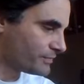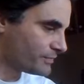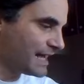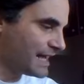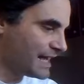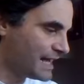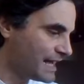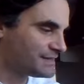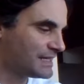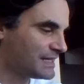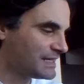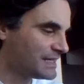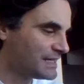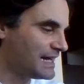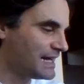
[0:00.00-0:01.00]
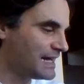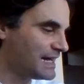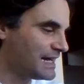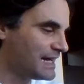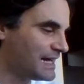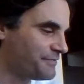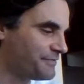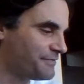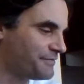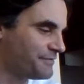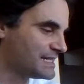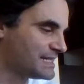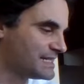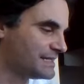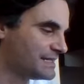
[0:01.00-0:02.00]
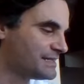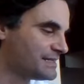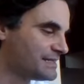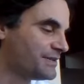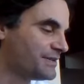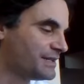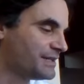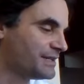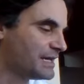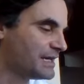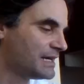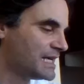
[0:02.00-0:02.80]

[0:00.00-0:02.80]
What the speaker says: Yes. He dies in 1797.